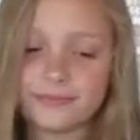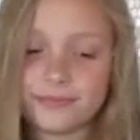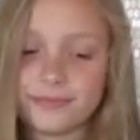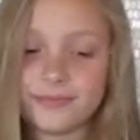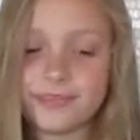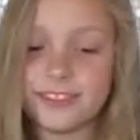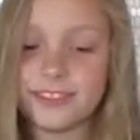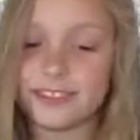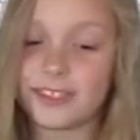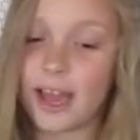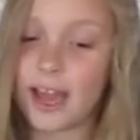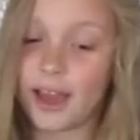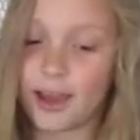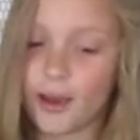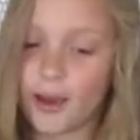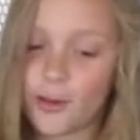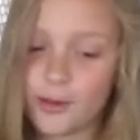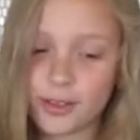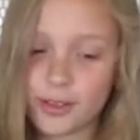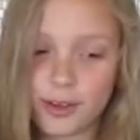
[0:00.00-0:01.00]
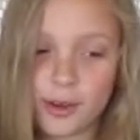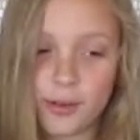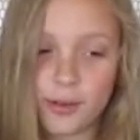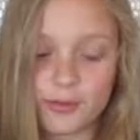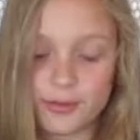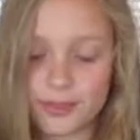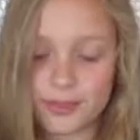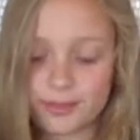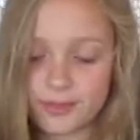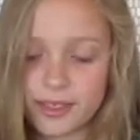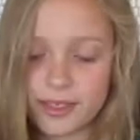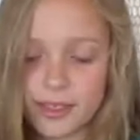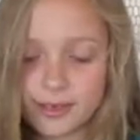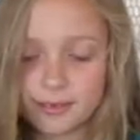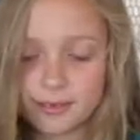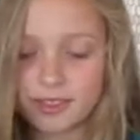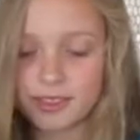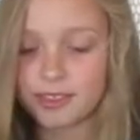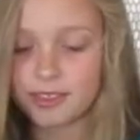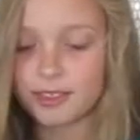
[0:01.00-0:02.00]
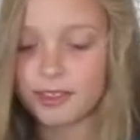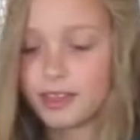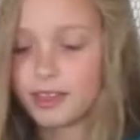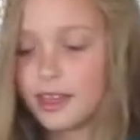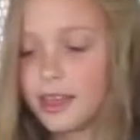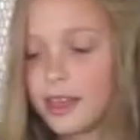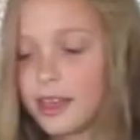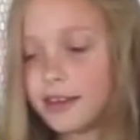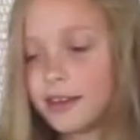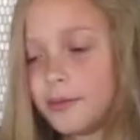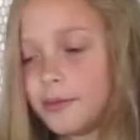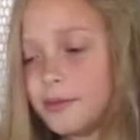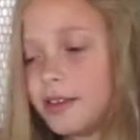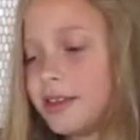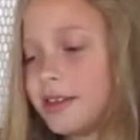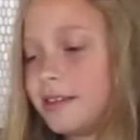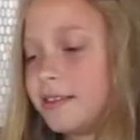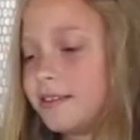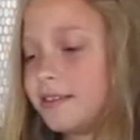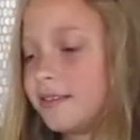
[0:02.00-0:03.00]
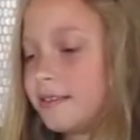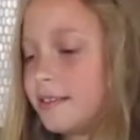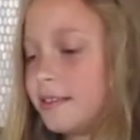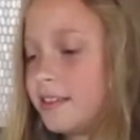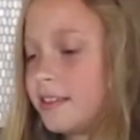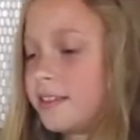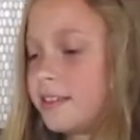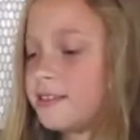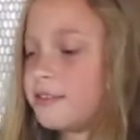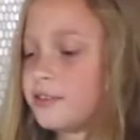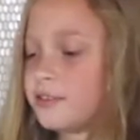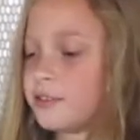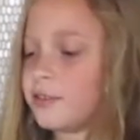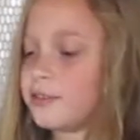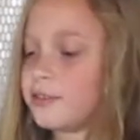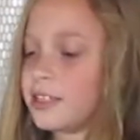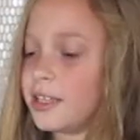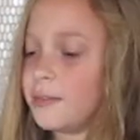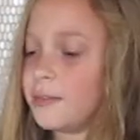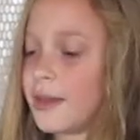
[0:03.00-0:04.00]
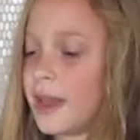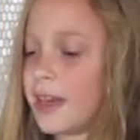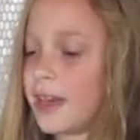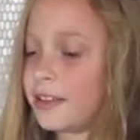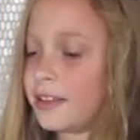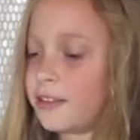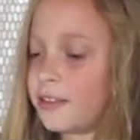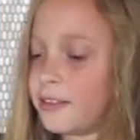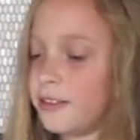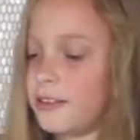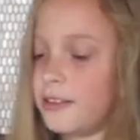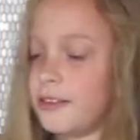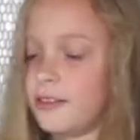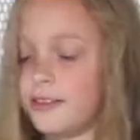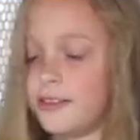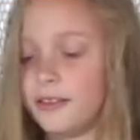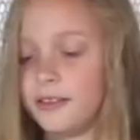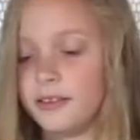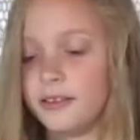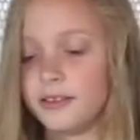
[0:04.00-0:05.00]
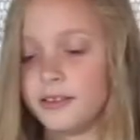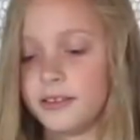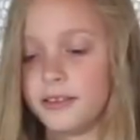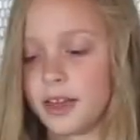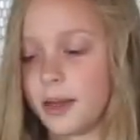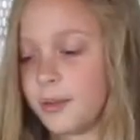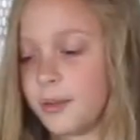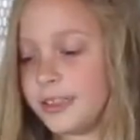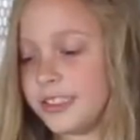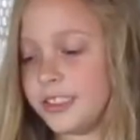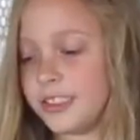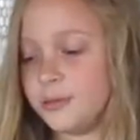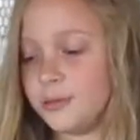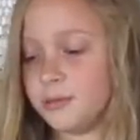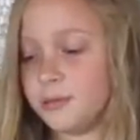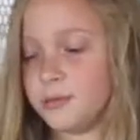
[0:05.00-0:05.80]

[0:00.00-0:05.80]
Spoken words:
You just gotta go on your own sometimes. I mean, it doesn't totally matter how much you